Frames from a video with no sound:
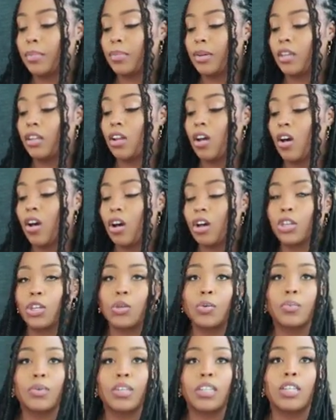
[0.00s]
but all
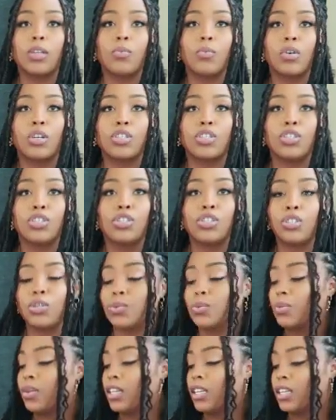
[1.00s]
you really want to
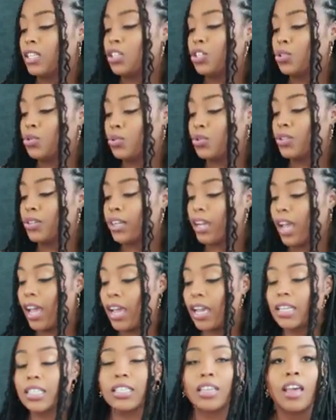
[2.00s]
do is to
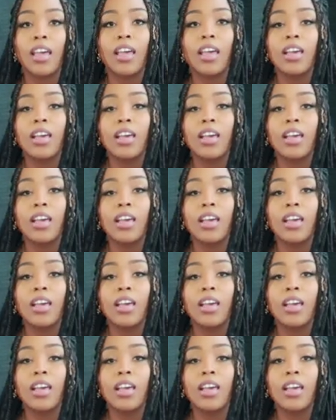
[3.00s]
create